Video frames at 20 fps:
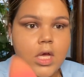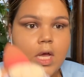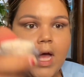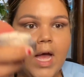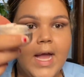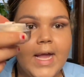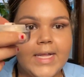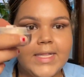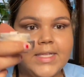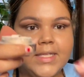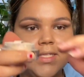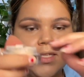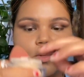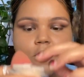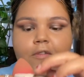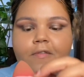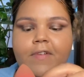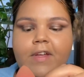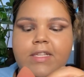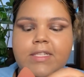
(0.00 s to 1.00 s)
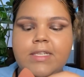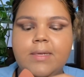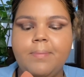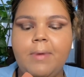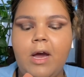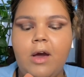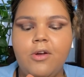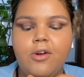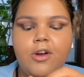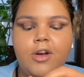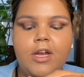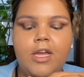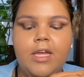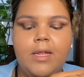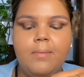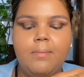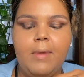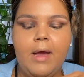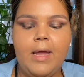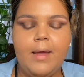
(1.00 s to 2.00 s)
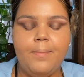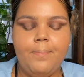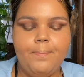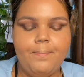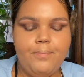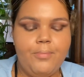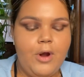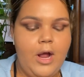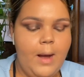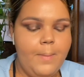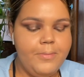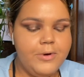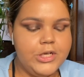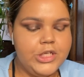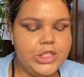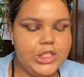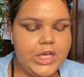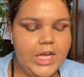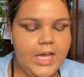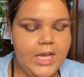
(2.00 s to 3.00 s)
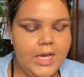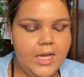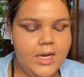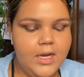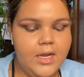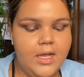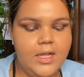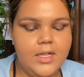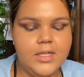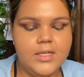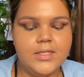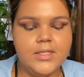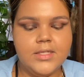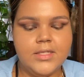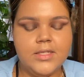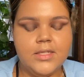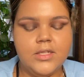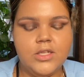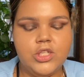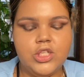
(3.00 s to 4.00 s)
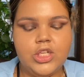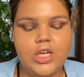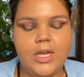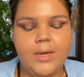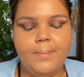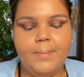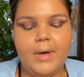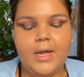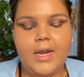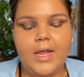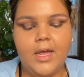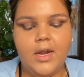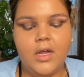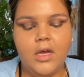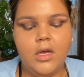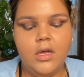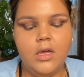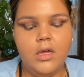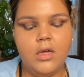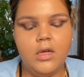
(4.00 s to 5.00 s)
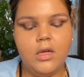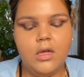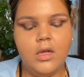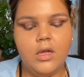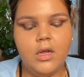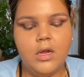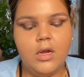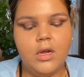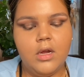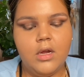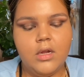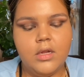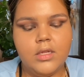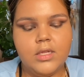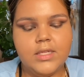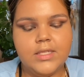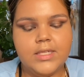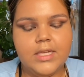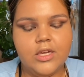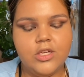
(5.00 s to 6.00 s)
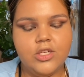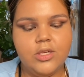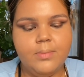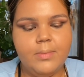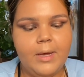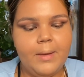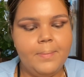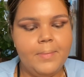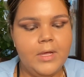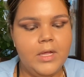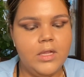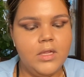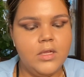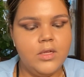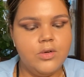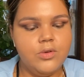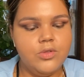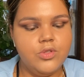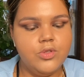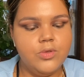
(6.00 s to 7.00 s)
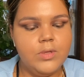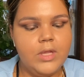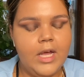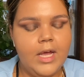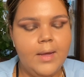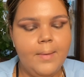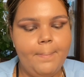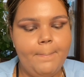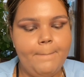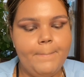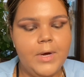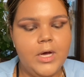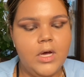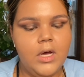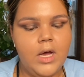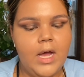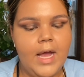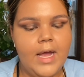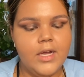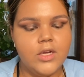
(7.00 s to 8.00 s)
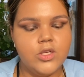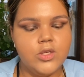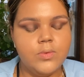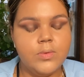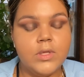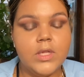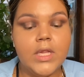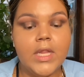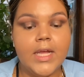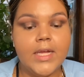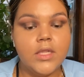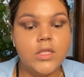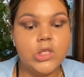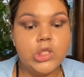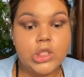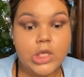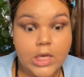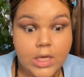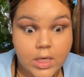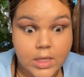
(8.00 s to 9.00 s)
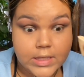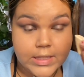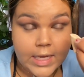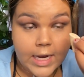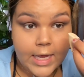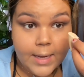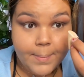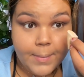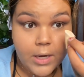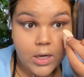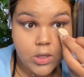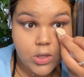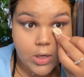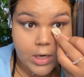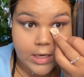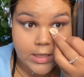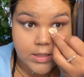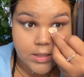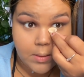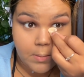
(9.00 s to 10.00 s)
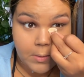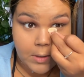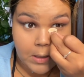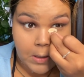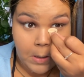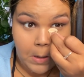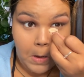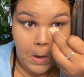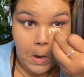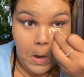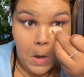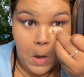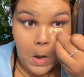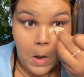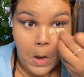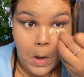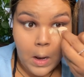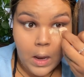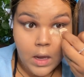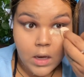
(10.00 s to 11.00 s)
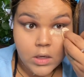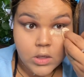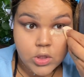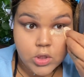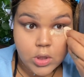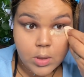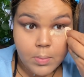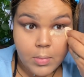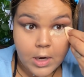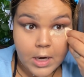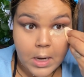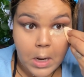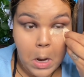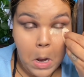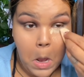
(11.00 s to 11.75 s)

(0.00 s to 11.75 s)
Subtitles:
I got this little Fenty powder in my proper shade, and this is in the shade banana. This actually might be a little too light, but I actually really like the shade because I like my under eyes to be extra bright.